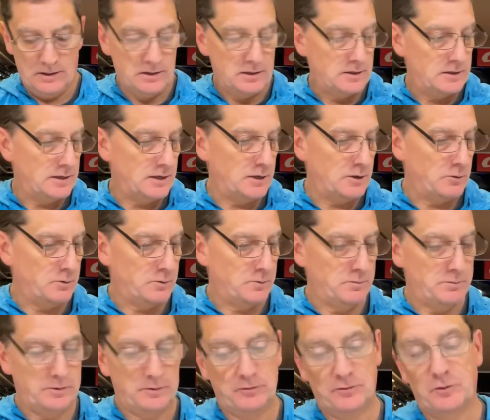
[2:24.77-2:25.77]
Now,
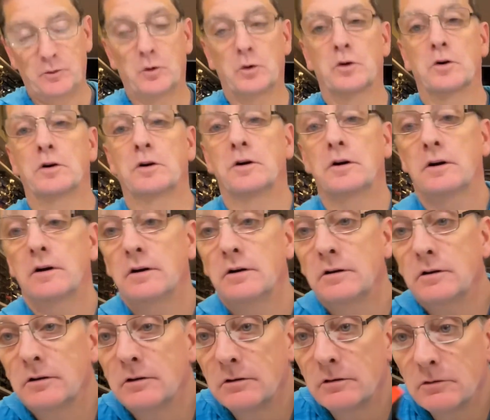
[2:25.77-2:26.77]

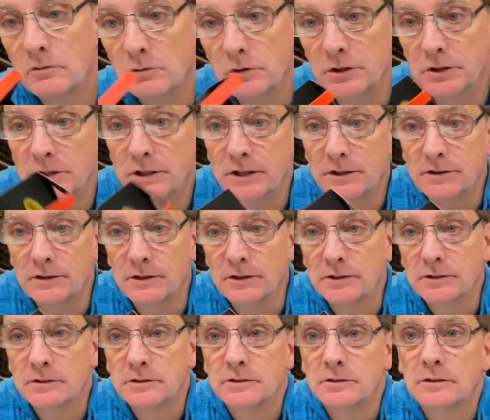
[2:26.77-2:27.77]
when you get
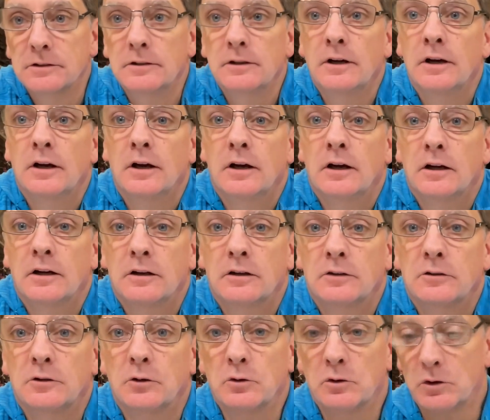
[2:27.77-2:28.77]
this,
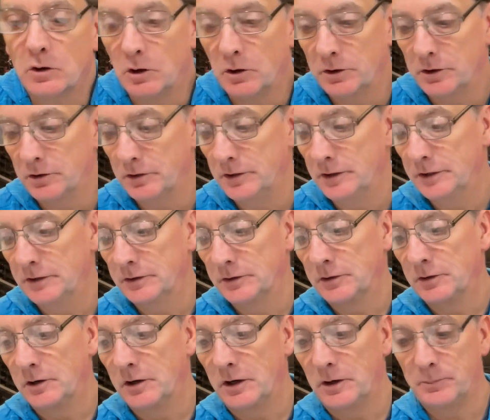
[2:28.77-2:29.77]
don't call your
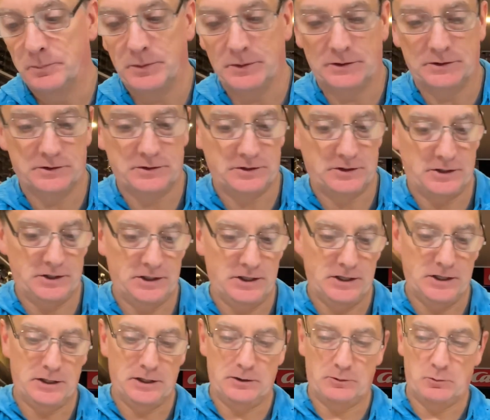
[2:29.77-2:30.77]
dealer up and say,
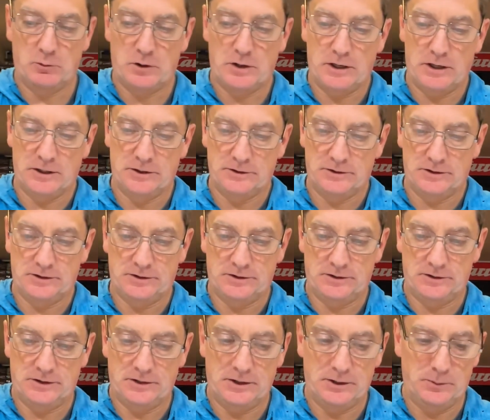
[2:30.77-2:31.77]
hey, why has this
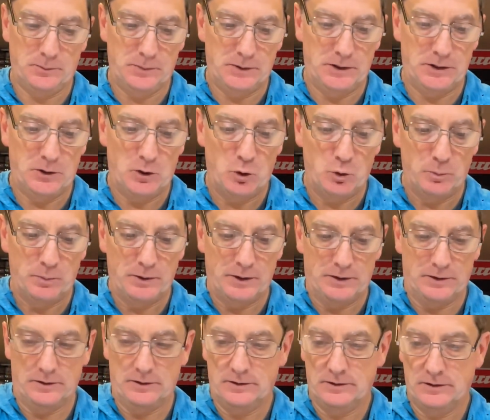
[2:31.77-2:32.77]
thing been
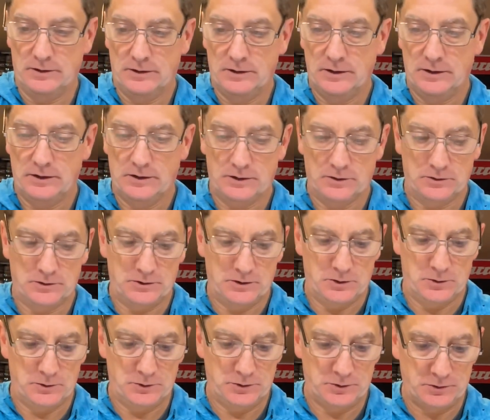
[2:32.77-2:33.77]
opened? There's
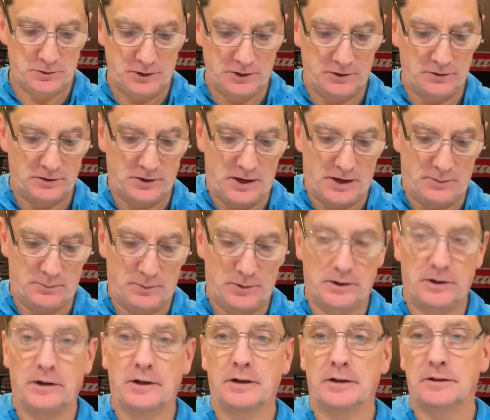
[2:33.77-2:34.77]
no shrink wrap
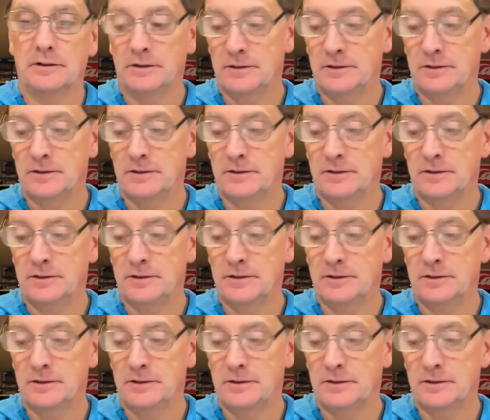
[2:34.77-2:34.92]
on it.